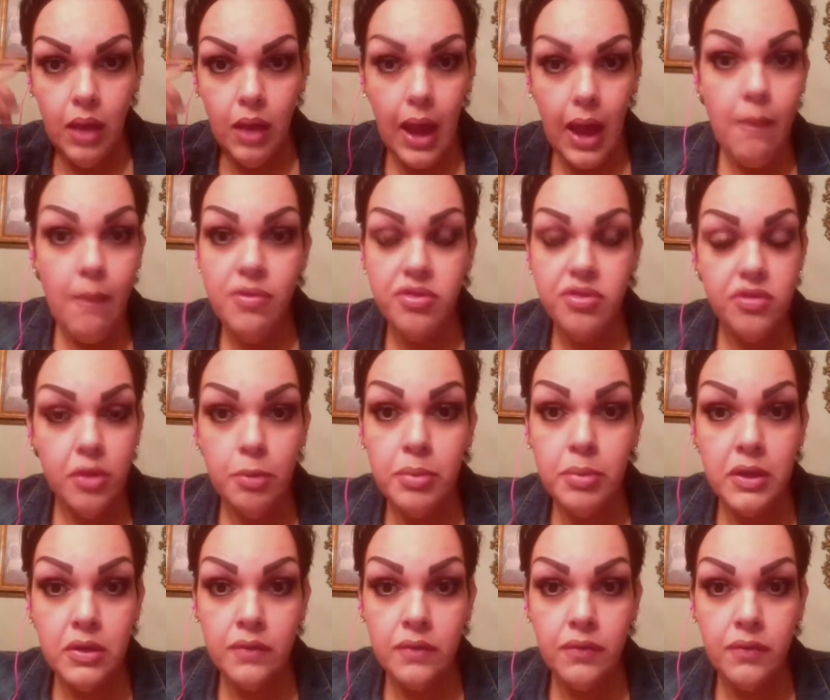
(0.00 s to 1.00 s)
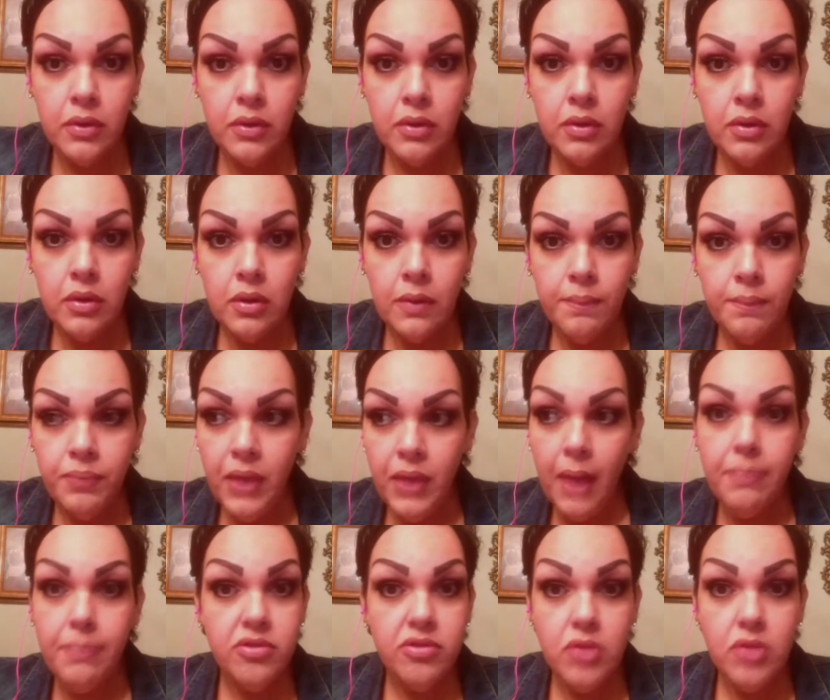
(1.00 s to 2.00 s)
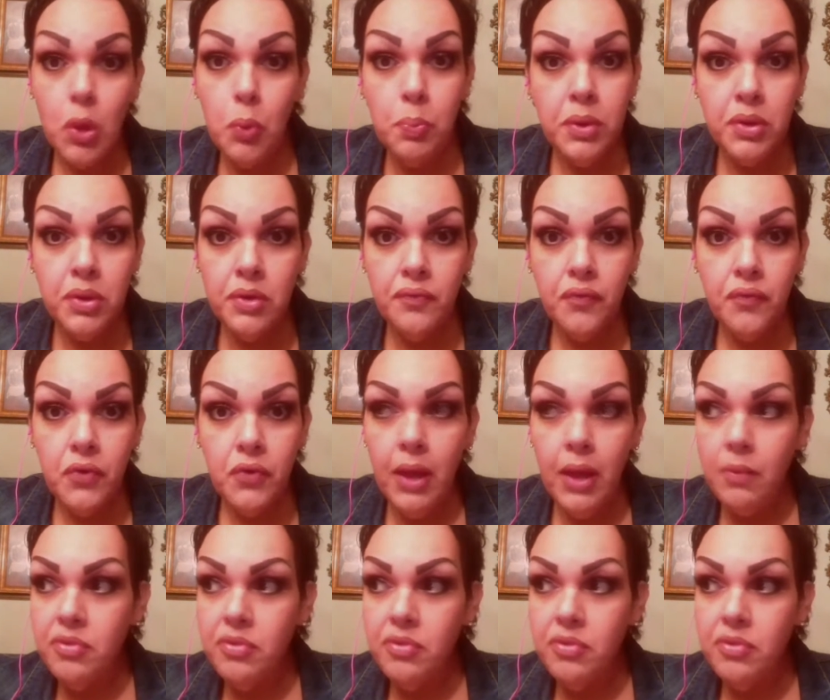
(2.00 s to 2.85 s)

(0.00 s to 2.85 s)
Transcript: I was still beautiful. I'm so beautiful. I